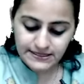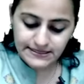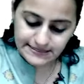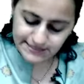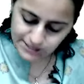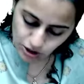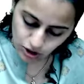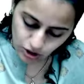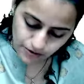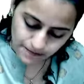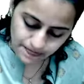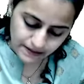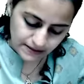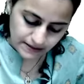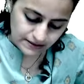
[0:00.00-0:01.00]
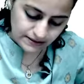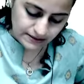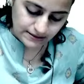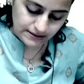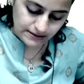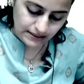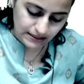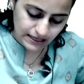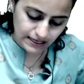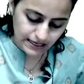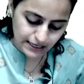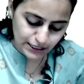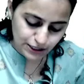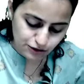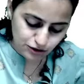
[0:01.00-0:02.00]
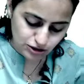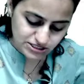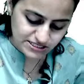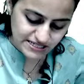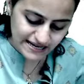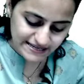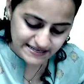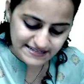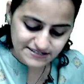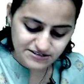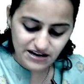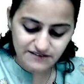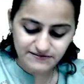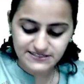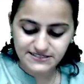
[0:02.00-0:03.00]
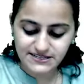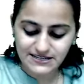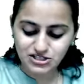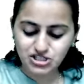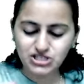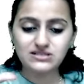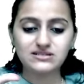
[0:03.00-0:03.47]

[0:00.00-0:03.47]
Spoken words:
So, leukocyte extravasation.